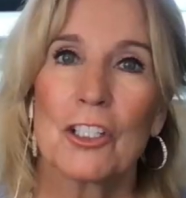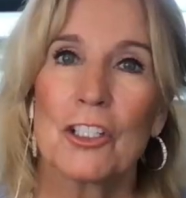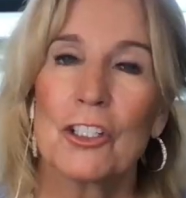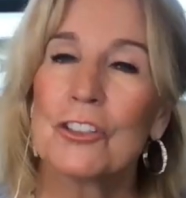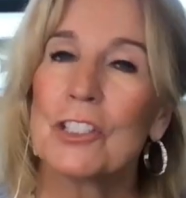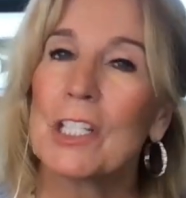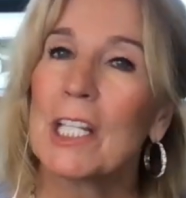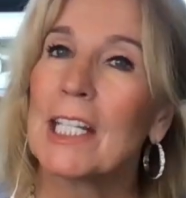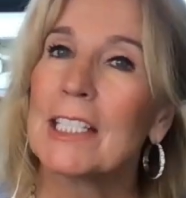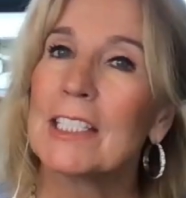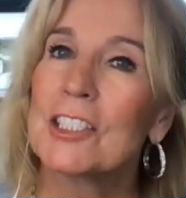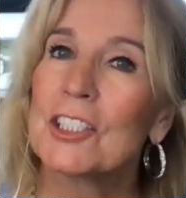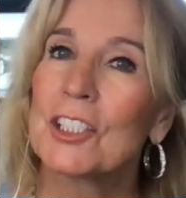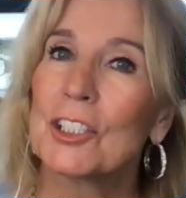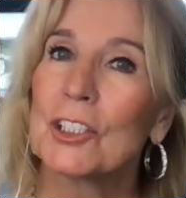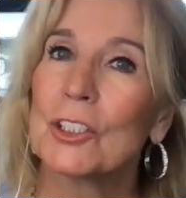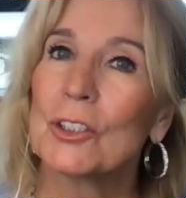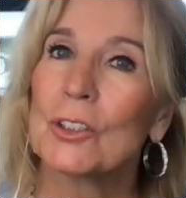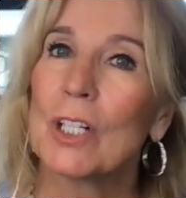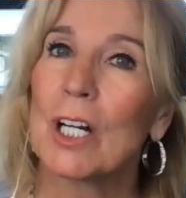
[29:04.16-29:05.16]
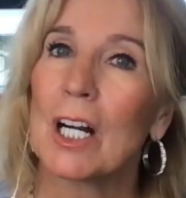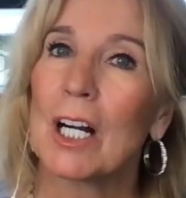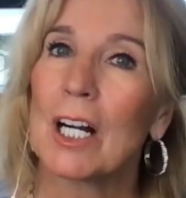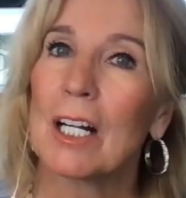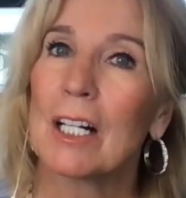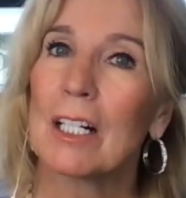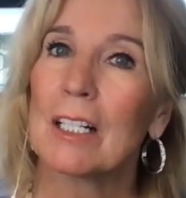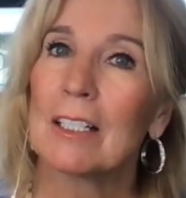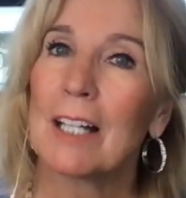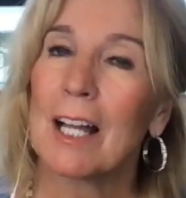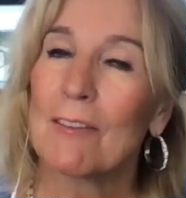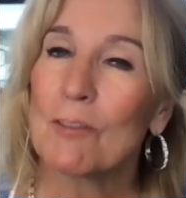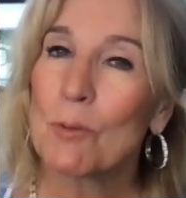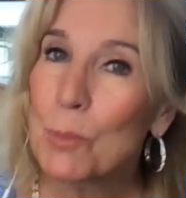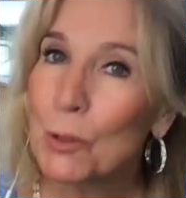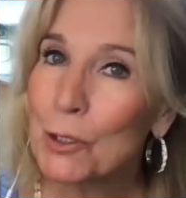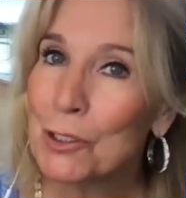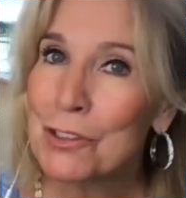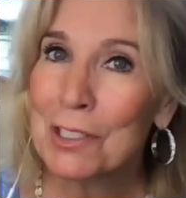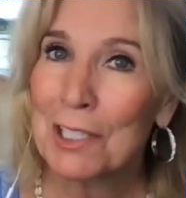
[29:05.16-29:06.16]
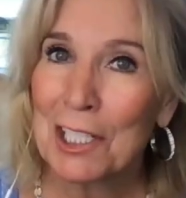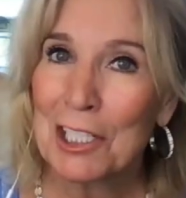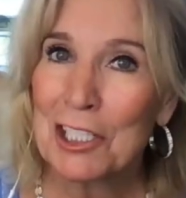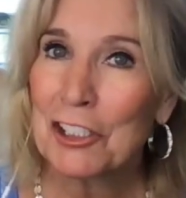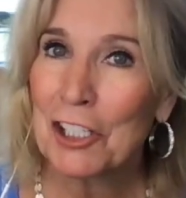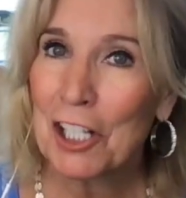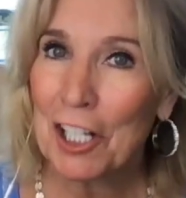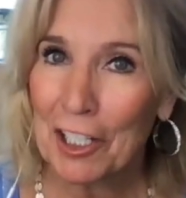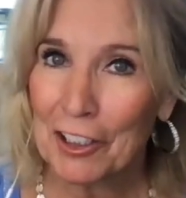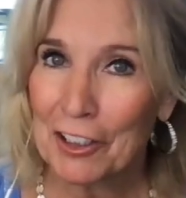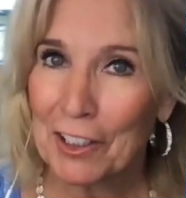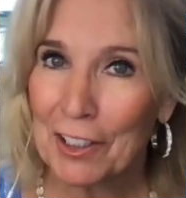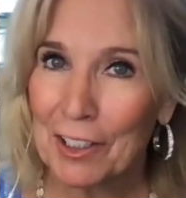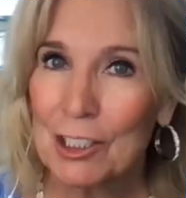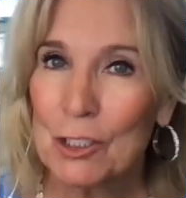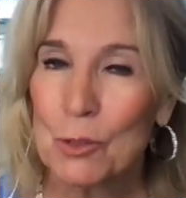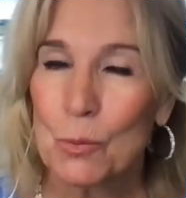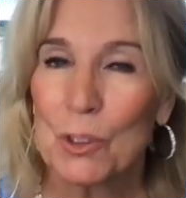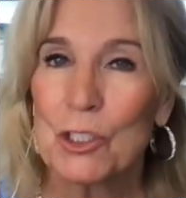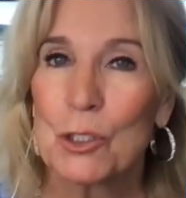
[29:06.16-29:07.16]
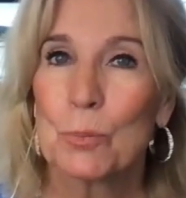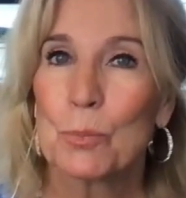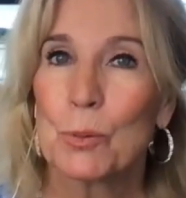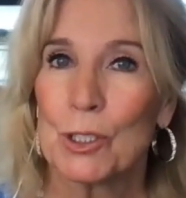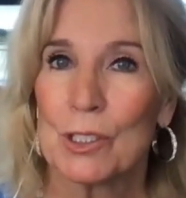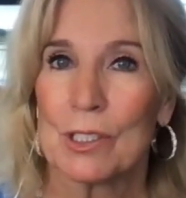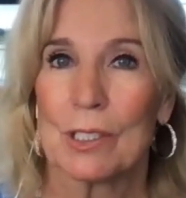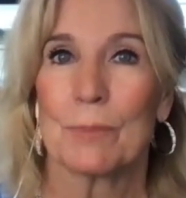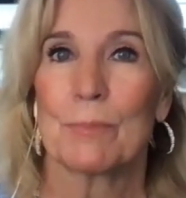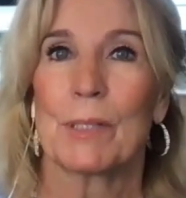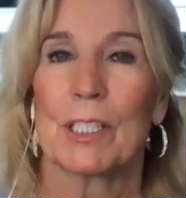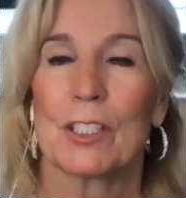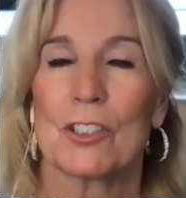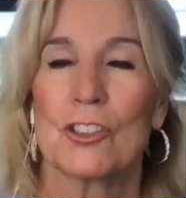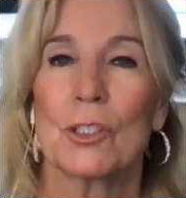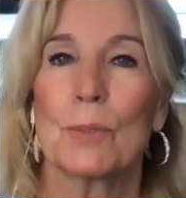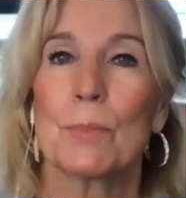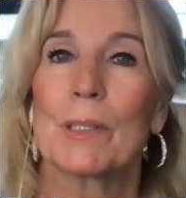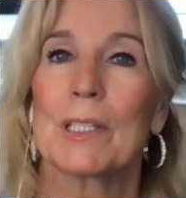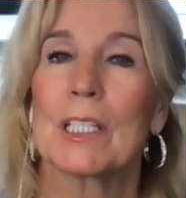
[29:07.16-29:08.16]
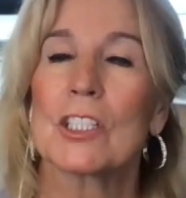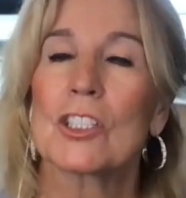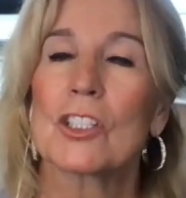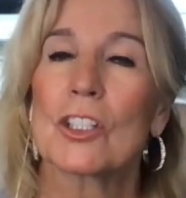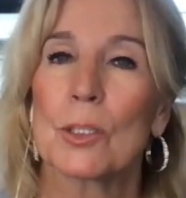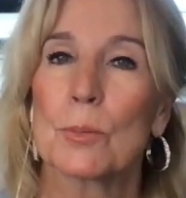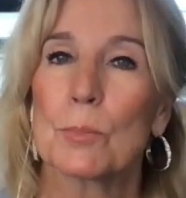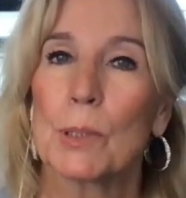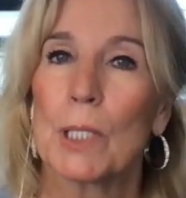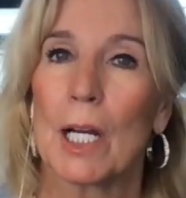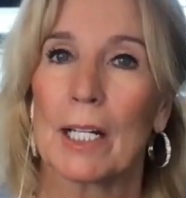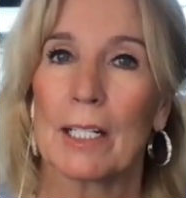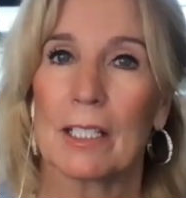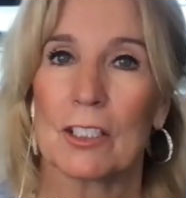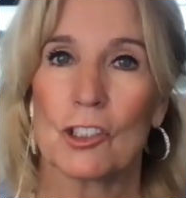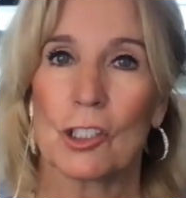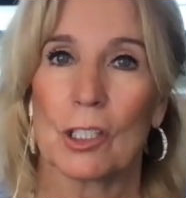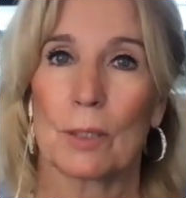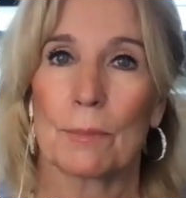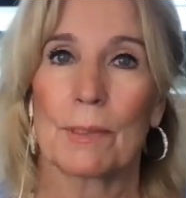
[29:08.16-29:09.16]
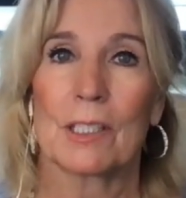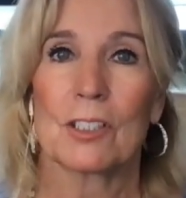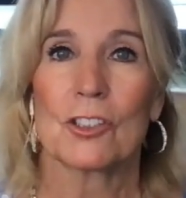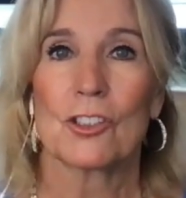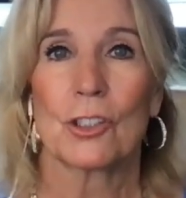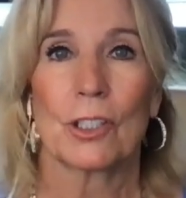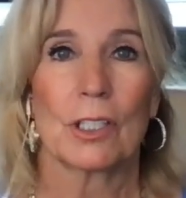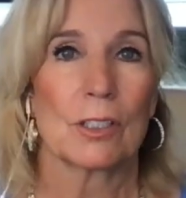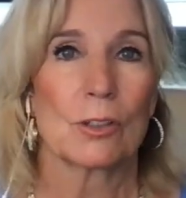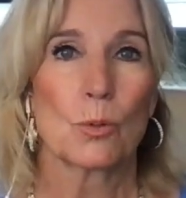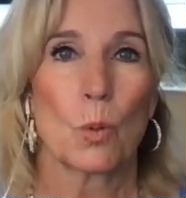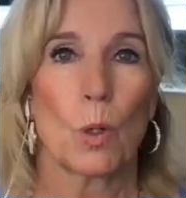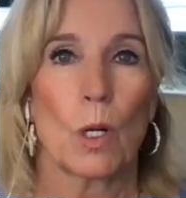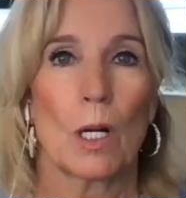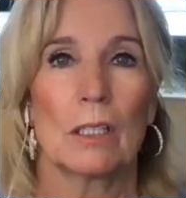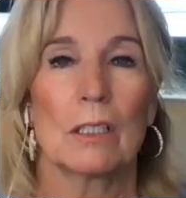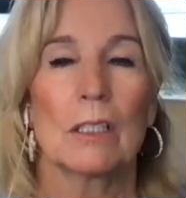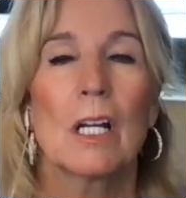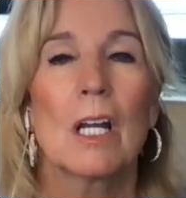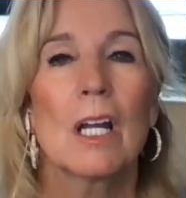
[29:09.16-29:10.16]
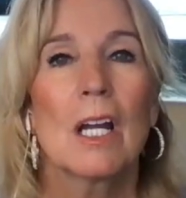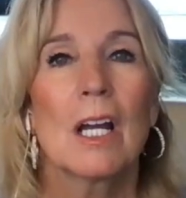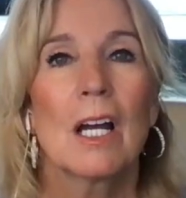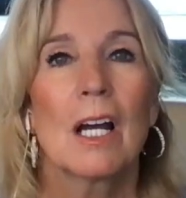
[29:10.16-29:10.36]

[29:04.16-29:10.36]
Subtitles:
you need to have a prison in your area, because we do prison ministry, but this could apply to jail ministry as well.